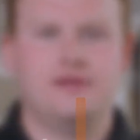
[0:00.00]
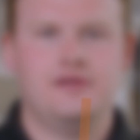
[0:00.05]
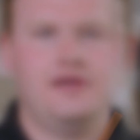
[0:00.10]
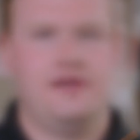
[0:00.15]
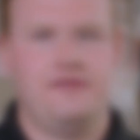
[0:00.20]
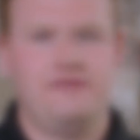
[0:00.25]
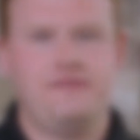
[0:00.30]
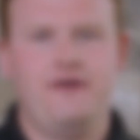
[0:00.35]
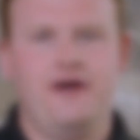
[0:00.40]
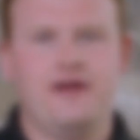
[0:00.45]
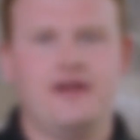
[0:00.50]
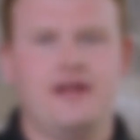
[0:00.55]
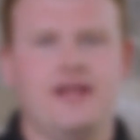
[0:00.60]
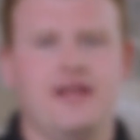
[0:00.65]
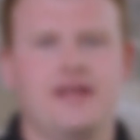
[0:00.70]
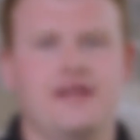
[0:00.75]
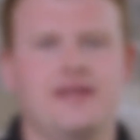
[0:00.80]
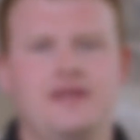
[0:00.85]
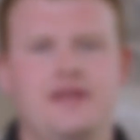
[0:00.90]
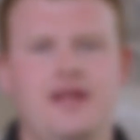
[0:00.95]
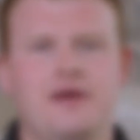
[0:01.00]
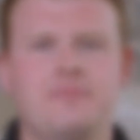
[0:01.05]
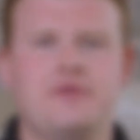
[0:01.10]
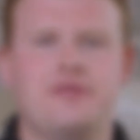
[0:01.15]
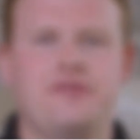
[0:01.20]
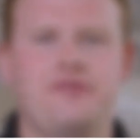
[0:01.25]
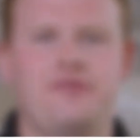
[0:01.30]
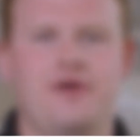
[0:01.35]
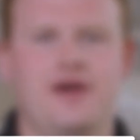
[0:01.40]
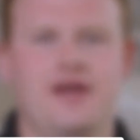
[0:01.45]
And finally, number
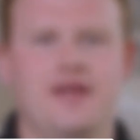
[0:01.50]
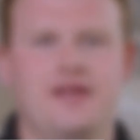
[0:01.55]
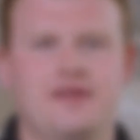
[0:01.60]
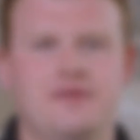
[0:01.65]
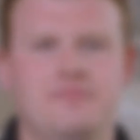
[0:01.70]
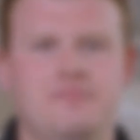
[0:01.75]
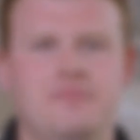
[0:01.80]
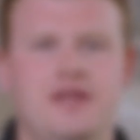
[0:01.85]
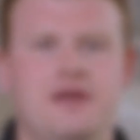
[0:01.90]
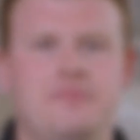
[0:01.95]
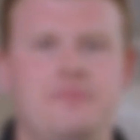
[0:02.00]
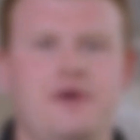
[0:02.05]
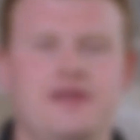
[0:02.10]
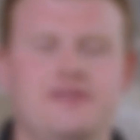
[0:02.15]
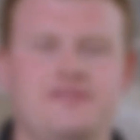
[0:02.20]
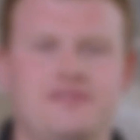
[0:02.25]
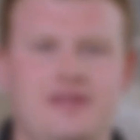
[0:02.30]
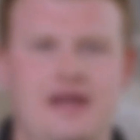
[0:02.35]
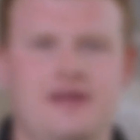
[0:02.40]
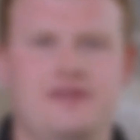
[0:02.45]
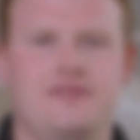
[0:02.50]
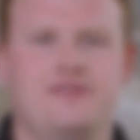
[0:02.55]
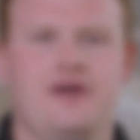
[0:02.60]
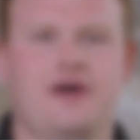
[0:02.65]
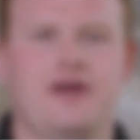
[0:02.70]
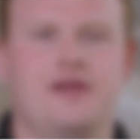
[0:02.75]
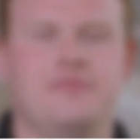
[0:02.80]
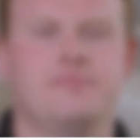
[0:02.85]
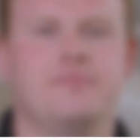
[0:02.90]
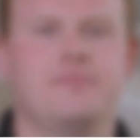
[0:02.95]
3, minimize
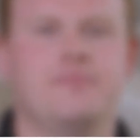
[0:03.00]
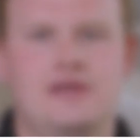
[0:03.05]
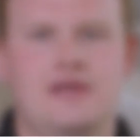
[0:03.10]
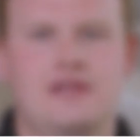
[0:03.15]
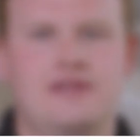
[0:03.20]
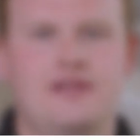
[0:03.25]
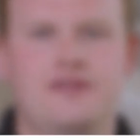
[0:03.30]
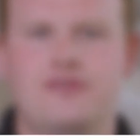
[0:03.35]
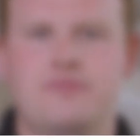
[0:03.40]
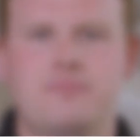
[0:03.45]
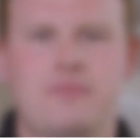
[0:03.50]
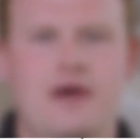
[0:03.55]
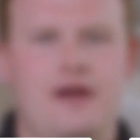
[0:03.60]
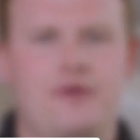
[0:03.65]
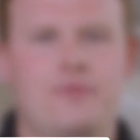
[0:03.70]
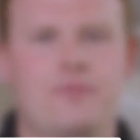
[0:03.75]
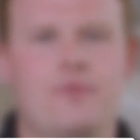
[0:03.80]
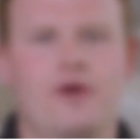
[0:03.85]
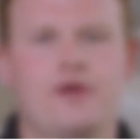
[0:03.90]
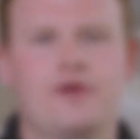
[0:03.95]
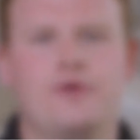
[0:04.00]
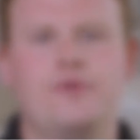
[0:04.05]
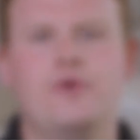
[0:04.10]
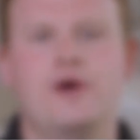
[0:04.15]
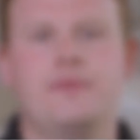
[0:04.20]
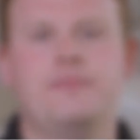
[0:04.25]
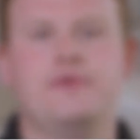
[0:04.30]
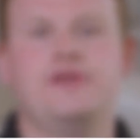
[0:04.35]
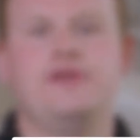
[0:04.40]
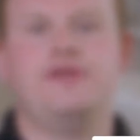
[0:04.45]
downtime. It doesn't matter what
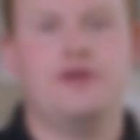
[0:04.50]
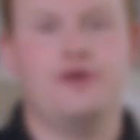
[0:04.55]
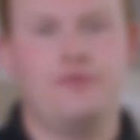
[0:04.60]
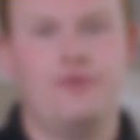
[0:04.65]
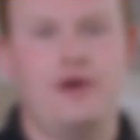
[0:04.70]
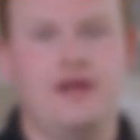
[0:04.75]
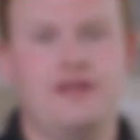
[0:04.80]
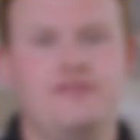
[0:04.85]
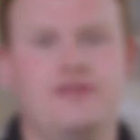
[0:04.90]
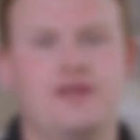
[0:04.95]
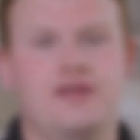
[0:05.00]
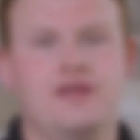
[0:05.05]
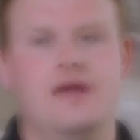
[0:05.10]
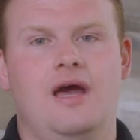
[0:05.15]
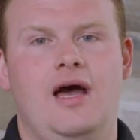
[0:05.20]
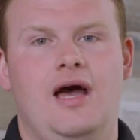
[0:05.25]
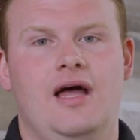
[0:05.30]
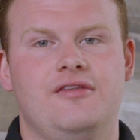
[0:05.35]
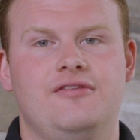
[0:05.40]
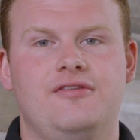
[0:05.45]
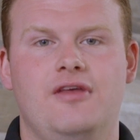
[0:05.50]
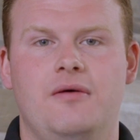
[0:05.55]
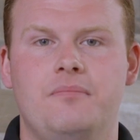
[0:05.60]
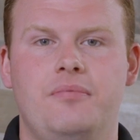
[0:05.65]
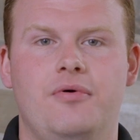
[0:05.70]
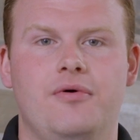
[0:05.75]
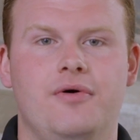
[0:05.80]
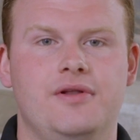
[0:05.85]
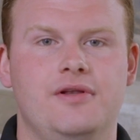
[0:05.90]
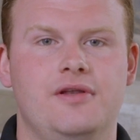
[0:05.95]
equipment you're renting, at some
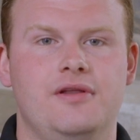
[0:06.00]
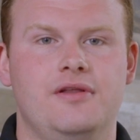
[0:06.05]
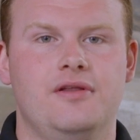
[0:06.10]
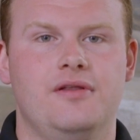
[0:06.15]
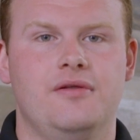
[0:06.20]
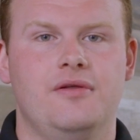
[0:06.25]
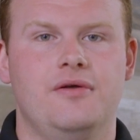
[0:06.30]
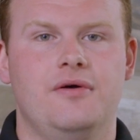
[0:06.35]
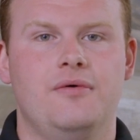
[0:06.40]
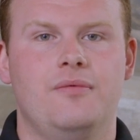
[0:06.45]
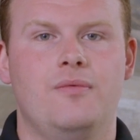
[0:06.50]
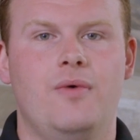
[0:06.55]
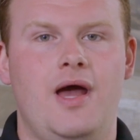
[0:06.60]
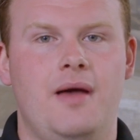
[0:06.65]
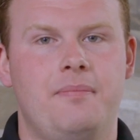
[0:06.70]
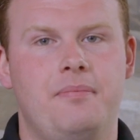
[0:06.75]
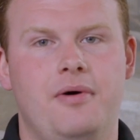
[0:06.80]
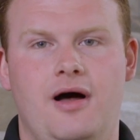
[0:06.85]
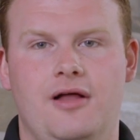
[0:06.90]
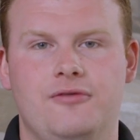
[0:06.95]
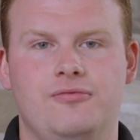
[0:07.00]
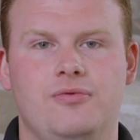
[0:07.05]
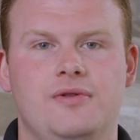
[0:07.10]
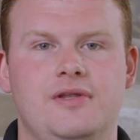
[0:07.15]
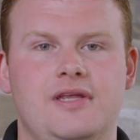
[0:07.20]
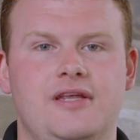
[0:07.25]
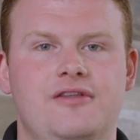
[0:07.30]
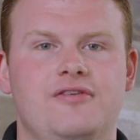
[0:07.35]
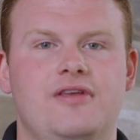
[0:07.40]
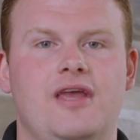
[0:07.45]
point, wear parts will
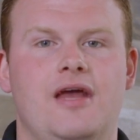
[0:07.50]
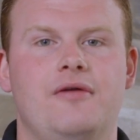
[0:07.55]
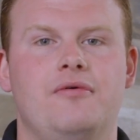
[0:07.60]
need to get